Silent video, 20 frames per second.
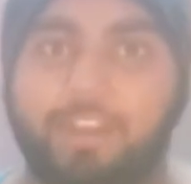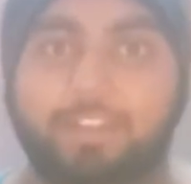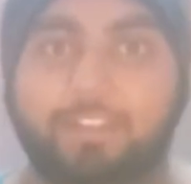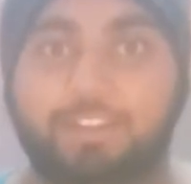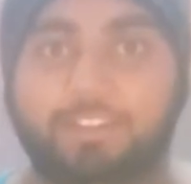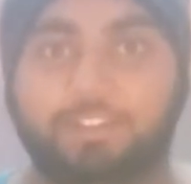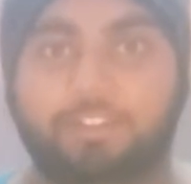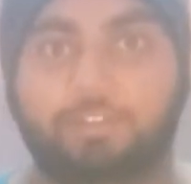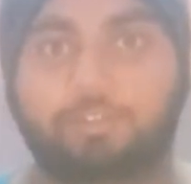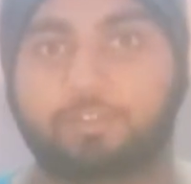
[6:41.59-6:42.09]

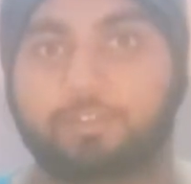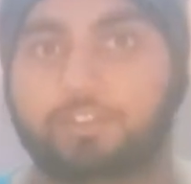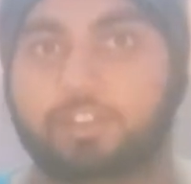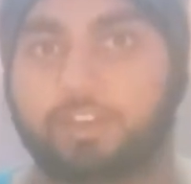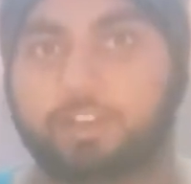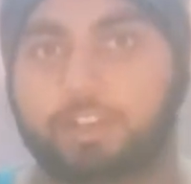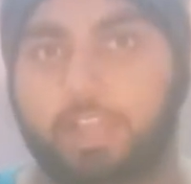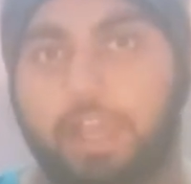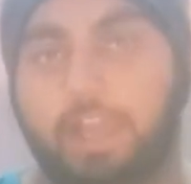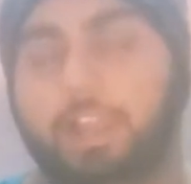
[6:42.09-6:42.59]
This shows
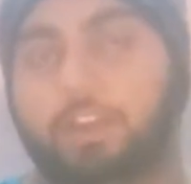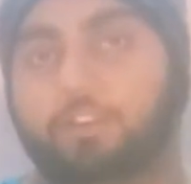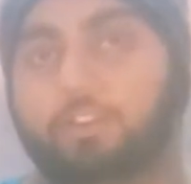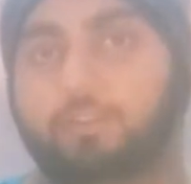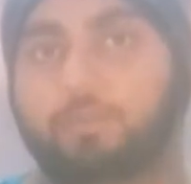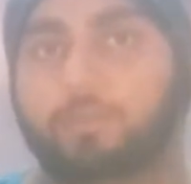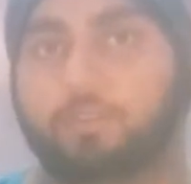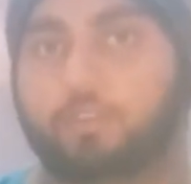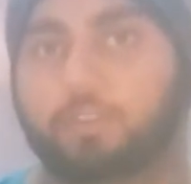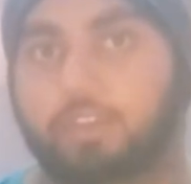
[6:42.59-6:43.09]
the talent
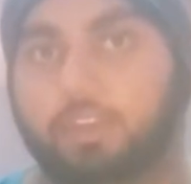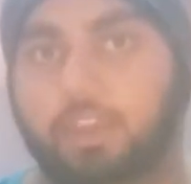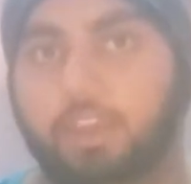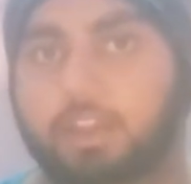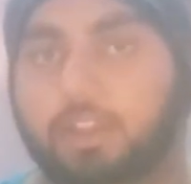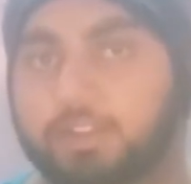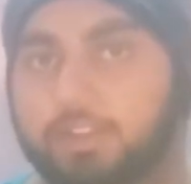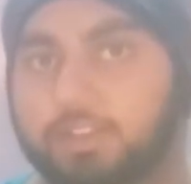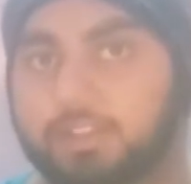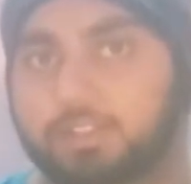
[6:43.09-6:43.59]
of
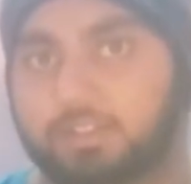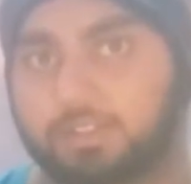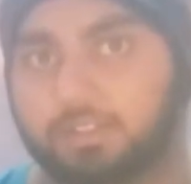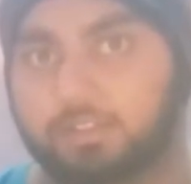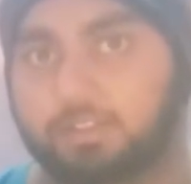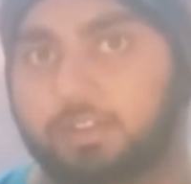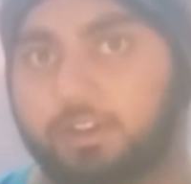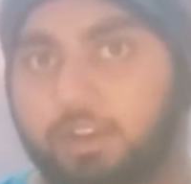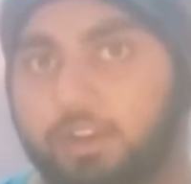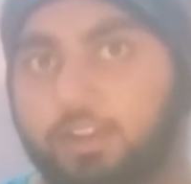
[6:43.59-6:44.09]
Kale. This
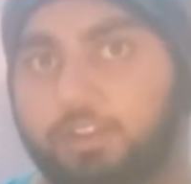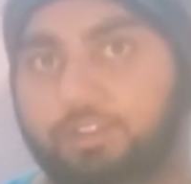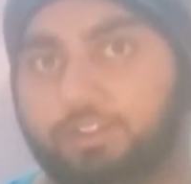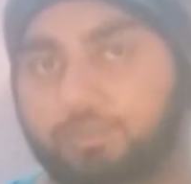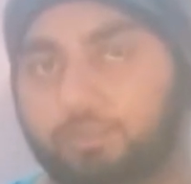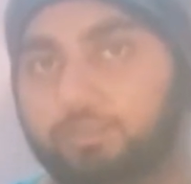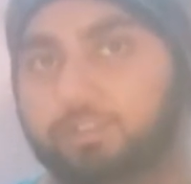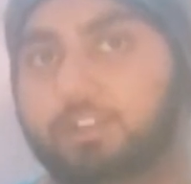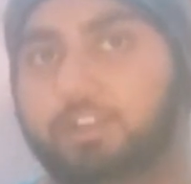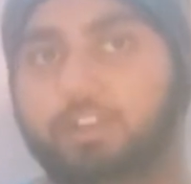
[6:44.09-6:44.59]
really
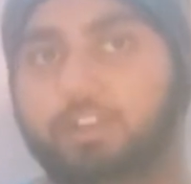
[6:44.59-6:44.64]
shows the